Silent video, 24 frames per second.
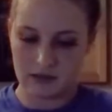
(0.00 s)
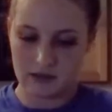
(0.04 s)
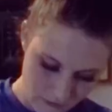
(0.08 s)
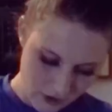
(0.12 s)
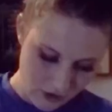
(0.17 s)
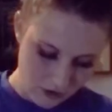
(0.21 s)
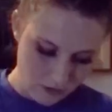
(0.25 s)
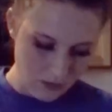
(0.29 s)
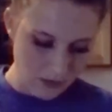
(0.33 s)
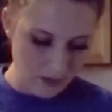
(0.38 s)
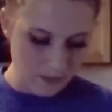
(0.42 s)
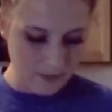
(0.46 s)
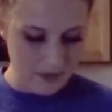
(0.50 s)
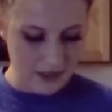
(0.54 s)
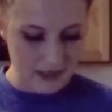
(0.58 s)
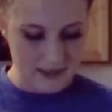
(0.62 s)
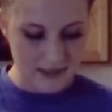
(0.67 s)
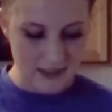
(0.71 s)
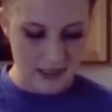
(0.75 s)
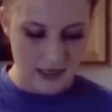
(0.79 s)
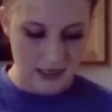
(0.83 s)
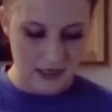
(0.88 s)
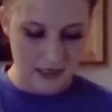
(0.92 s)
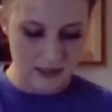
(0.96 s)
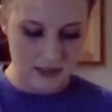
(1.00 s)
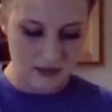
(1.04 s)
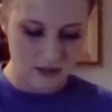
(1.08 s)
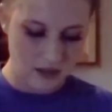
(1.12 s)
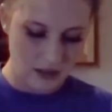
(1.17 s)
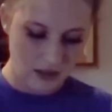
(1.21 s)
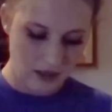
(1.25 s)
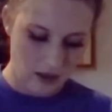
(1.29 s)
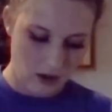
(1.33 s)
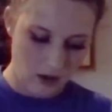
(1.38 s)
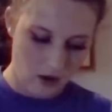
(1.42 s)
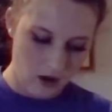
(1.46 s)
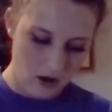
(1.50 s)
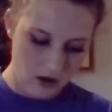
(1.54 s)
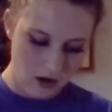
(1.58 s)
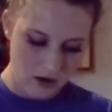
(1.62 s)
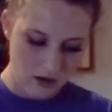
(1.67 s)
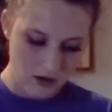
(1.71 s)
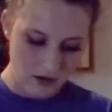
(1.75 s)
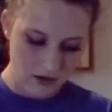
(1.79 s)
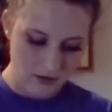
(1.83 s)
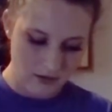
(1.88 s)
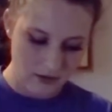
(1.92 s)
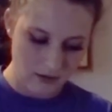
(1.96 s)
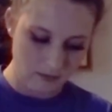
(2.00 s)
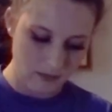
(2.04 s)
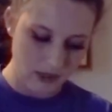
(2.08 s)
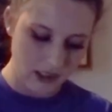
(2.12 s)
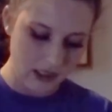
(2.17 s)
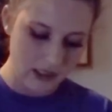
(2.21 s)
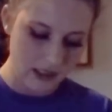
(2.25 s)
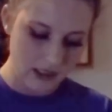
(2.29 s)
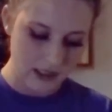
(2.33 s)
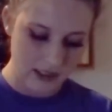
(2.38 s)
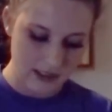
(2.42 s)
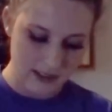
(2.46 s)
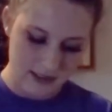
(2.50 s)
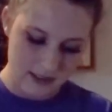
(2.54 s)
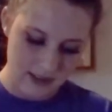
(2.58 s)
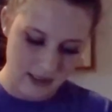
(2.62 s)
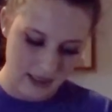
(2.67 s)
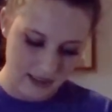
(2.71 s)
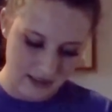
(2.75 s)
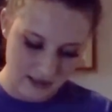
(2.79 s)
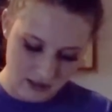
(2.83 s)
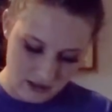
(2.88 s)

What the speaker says: You just want to mix that in so that all the meat gets that